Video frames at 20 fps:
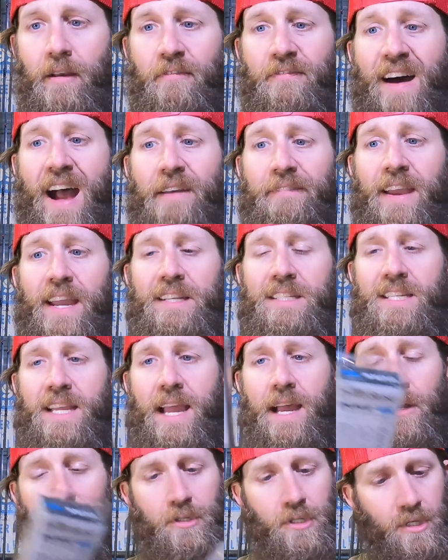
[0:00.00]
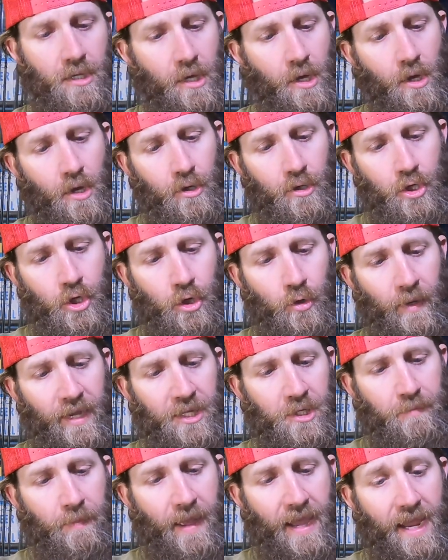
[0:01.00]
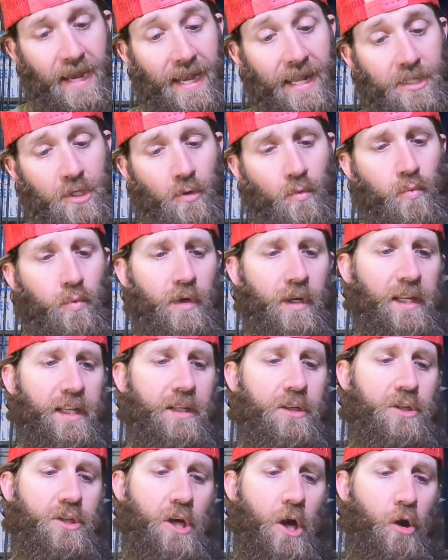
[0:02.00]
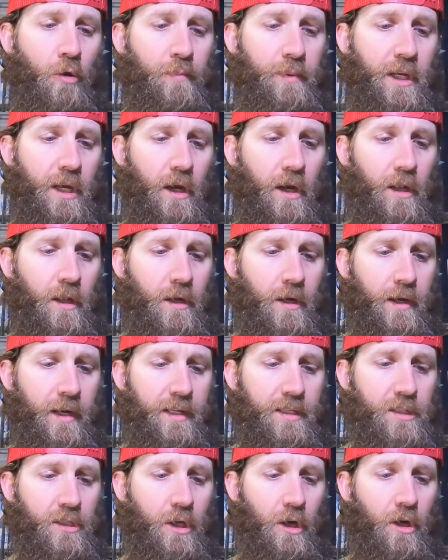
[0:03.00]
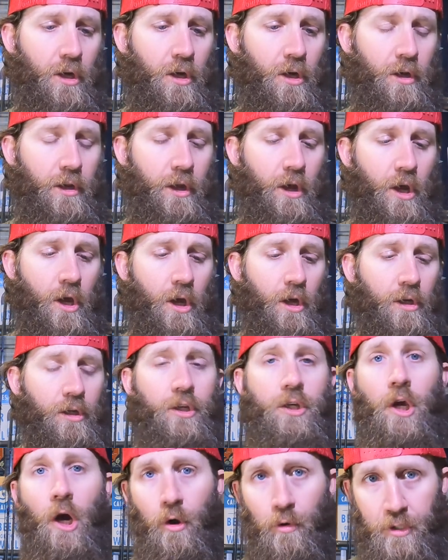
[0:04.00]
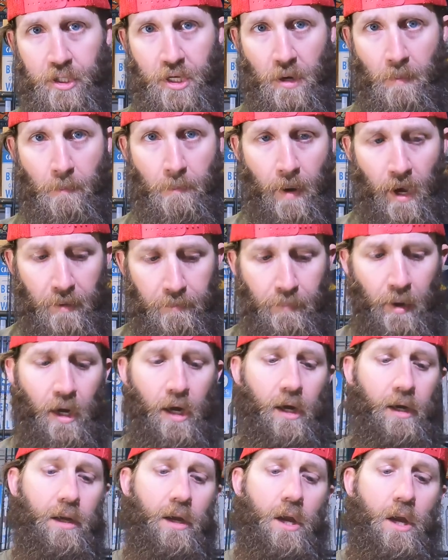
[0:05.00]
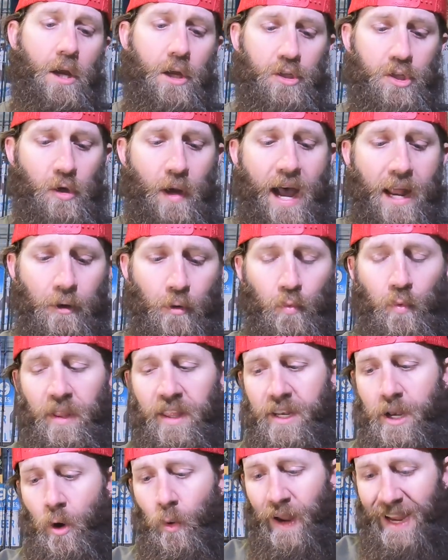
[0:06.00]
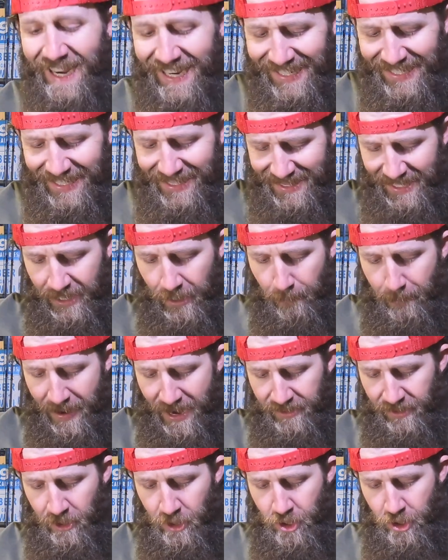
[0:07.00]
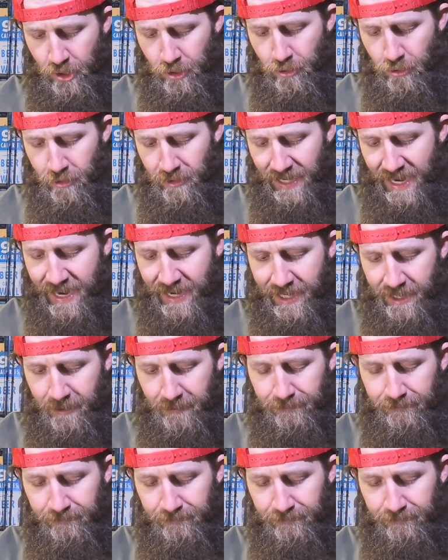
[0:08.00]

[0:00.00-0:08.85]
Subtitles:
5/8 ounce, 2-inch bait, and it's a really dope color. It's called Ghost Mudbug. So I don't really know anything about the Duke, and